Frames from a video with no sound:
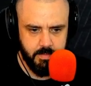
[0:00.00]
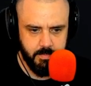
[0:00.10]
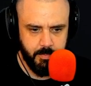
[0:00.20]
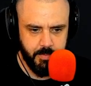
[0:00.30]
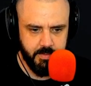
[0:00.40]

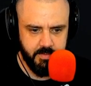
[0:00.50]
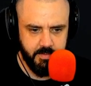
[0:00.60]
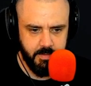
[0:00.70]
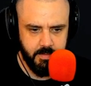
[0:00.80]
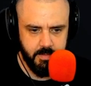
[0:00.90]
I'll put this
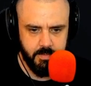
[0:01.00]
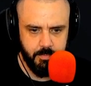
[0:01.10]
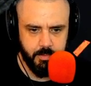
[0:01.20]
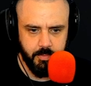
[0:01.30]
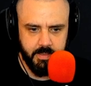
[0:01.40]
here.
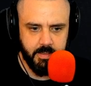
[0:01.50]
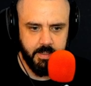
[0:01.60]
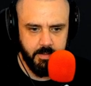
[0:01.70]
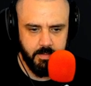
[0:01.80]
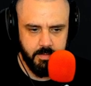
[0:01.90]
Go get the
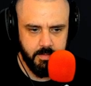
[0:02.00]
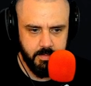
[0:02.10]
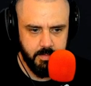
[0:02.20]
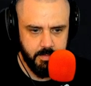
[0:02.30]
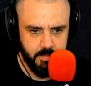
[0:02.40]
gear.
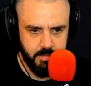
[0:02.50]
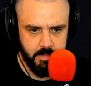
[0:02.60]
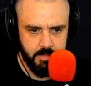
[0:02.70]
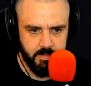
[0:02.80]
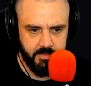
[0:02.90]

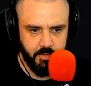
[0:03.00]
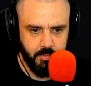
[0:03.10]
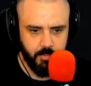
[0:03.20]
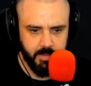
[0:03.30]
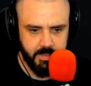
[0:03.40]
Let's all
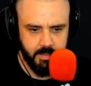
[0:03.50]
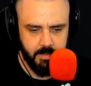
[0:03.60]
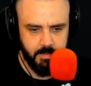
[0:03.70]
go um, into gear.